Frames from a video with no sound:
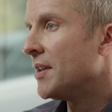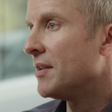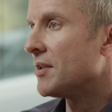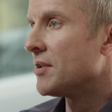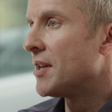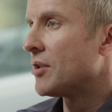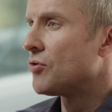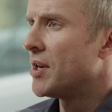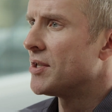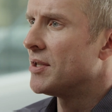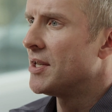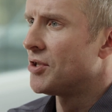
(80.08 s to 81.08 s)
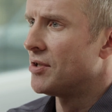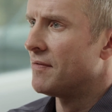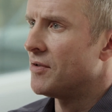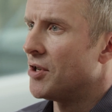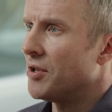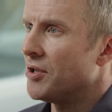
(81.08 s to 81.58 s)
And so that translation
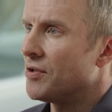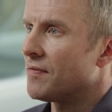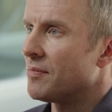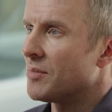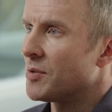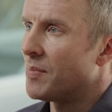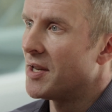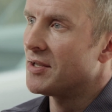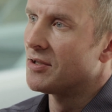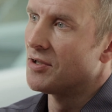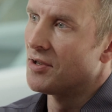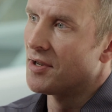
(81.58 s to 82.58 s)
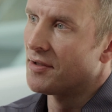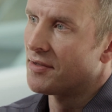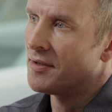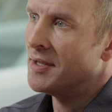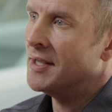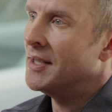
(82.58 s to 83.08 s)
of knowledge from space to
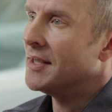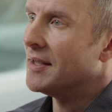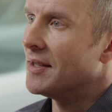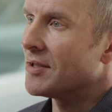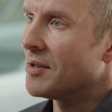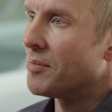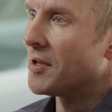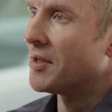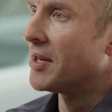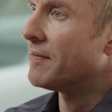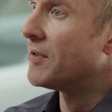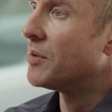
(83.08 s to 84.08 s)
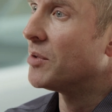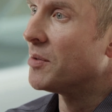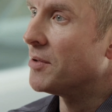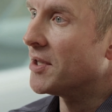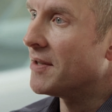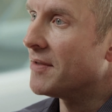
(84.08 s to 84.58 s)
Earth is something that I firmly
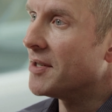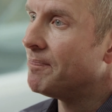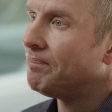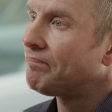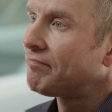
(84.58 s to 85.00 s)
believe in